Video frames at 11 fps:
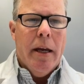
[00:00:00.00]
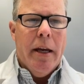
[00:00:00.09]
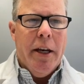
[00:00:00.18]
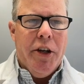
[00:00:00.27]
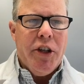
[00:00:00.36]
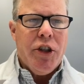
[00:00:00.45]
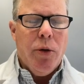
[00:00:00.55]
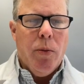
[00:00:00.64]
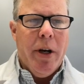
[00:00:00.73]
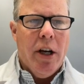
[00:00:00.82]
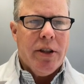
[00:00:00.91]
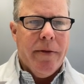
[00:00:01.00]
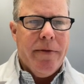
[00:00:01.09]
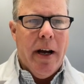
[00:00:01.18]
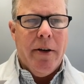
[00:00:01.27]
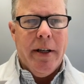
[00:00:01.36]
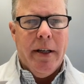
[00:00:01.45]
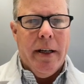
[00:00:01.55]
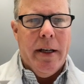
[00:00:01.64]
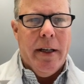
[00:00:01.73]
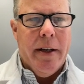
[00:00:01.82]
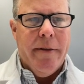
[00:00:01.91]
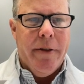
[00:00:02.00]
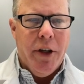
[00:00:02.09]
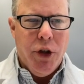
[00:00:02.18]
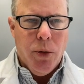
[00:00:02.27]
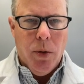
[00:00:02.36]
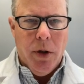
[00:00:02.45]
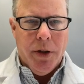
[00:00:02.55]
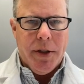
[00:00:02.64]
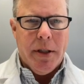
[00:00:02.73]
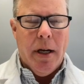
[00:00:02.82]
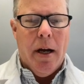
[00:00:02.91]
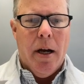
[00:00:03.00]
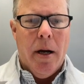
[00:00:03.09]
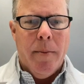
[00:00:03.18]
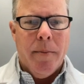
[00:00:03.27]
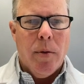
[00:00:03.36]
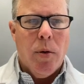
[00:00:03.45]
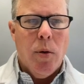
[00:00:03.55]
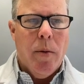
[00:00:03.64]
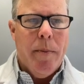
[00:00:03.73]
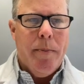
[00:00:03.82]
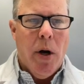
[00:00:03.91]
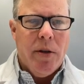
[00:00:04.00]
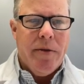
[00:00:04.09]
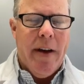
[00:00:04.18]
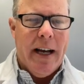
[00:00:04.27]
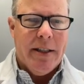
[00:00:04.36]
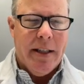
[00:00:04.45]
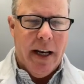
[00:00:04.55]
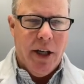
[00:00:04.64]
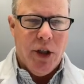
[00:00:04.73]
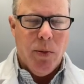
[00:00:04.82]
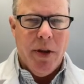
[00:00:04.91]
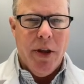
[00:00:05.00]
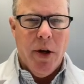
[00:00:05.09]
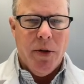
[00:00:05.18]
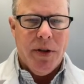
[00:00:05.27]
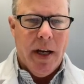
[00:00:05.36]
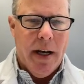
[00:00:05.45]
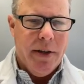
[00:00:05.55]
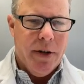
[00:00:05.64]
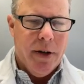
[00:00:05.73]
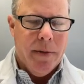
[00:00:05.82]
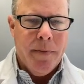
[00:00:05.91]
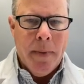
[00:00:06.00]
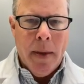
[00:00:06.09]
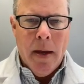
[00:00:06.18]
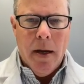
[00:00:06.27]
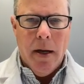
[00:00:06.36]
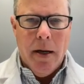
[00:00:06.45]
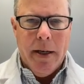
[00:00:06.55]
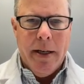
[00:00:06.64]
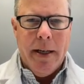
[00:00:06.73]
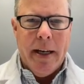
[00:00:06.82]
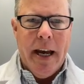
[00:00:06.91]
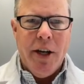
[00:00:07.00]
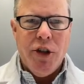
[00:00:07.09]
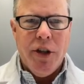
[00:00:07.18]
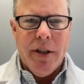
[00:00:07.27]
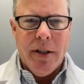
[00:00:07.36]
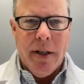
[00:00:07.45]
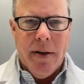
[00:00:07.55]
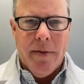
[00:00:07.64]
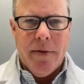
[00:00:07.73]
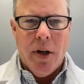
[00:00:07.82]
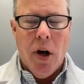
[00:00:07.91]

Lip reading: In addition, we also found in individuals post-vaccination with no signs or indications of